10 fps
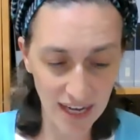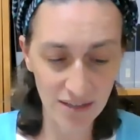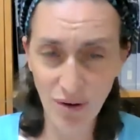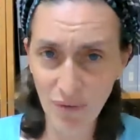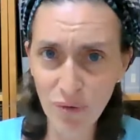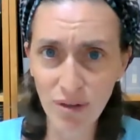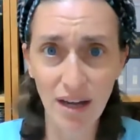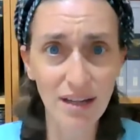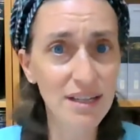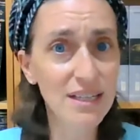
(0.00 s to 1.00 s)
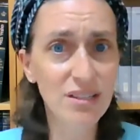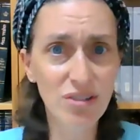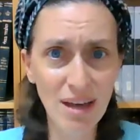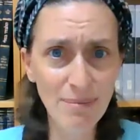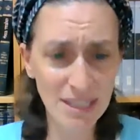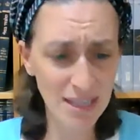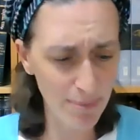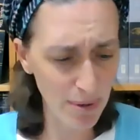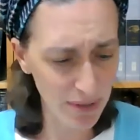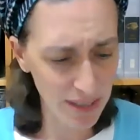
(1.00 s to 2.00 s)
and Rav Huna. So that must
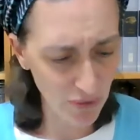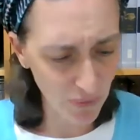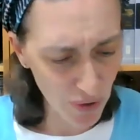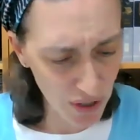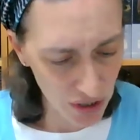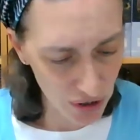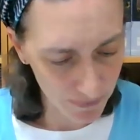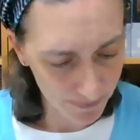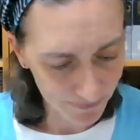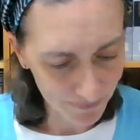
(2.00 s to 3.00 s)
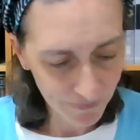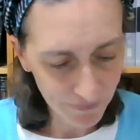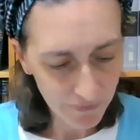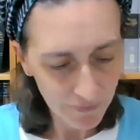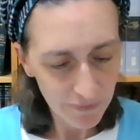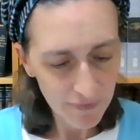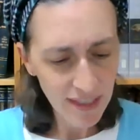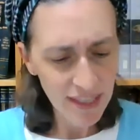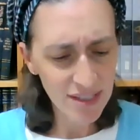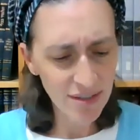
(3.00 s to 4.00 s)
not be what he's referring to.
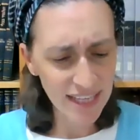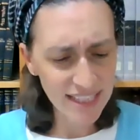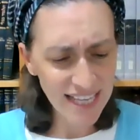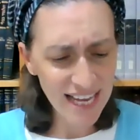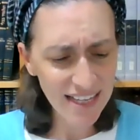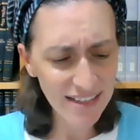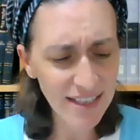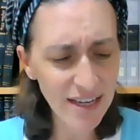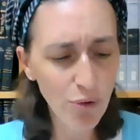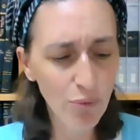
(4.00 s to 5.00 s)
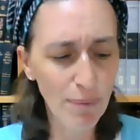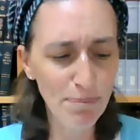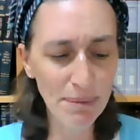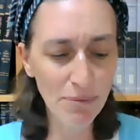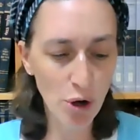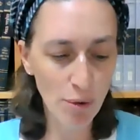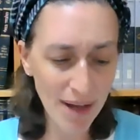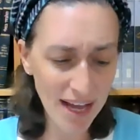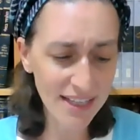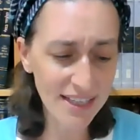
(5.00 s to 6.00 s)
So they say, Wabim
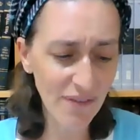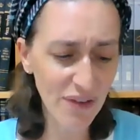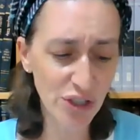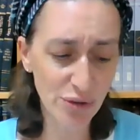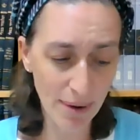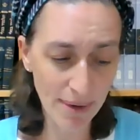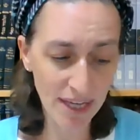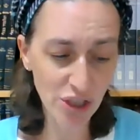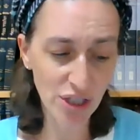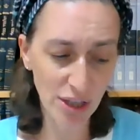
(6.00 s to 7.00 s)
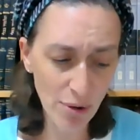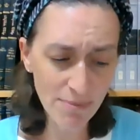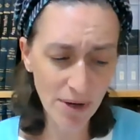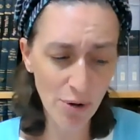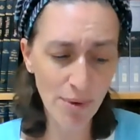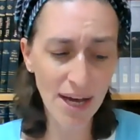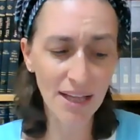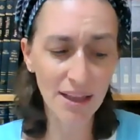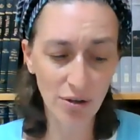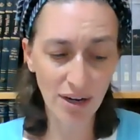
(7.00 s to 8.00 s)
koma nafish zuhama, shalom
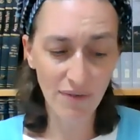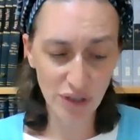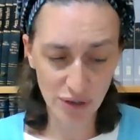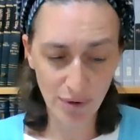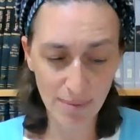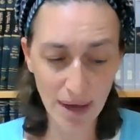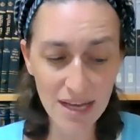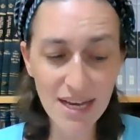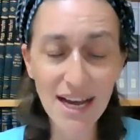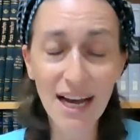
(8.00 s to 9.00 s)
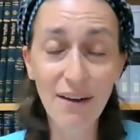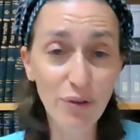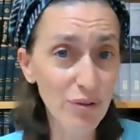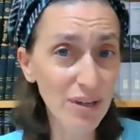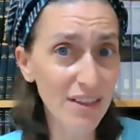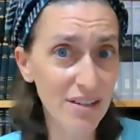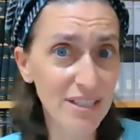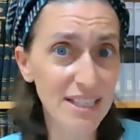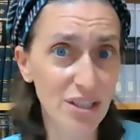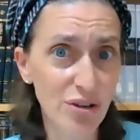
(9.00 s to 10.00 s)
koma lo nafish zuhama. Rav Huna there
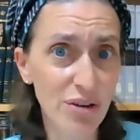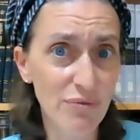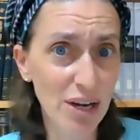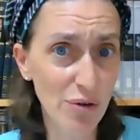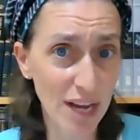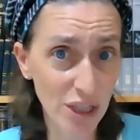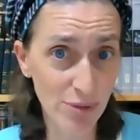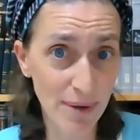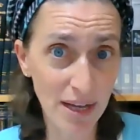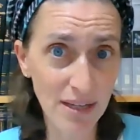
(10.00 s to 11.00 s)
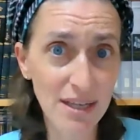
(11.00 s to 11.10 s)
says you can read Kriyat Shema